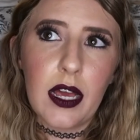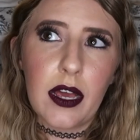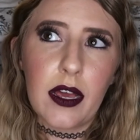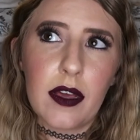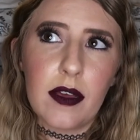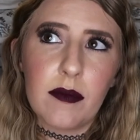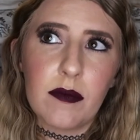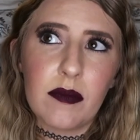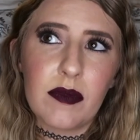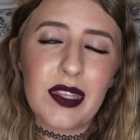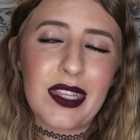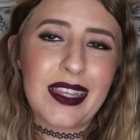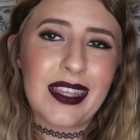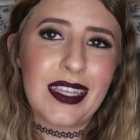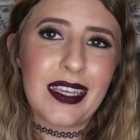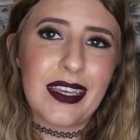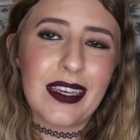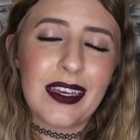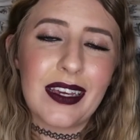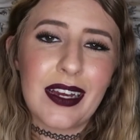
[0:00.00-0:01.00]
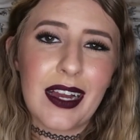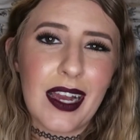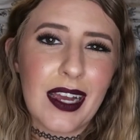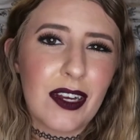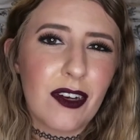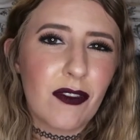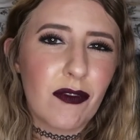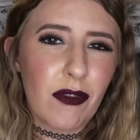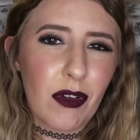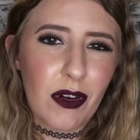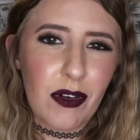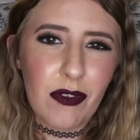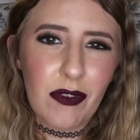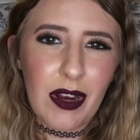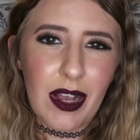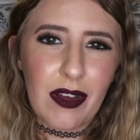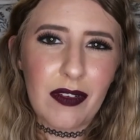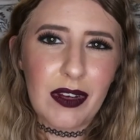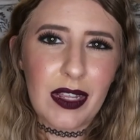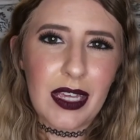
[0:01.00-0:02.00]
um, that they can kind of run
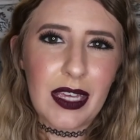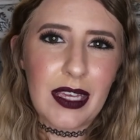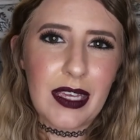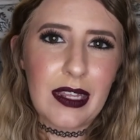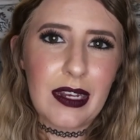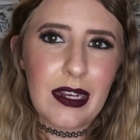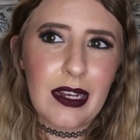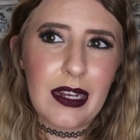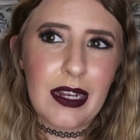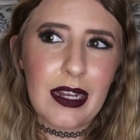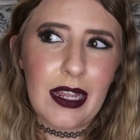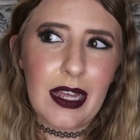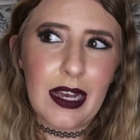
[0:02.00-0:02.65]
around in.